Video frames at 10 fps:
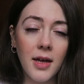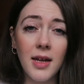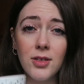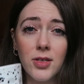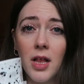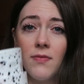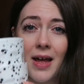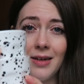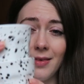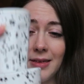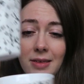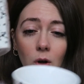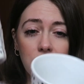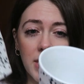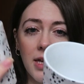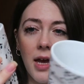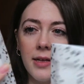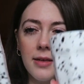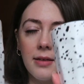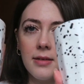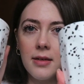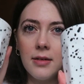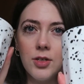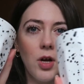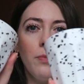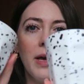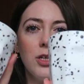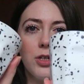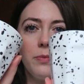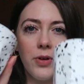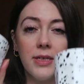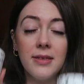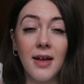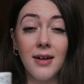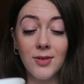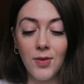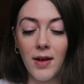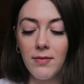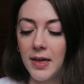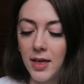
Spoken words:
And I just love anything dotty. It's like this kind of Dalmatian print style, so they're really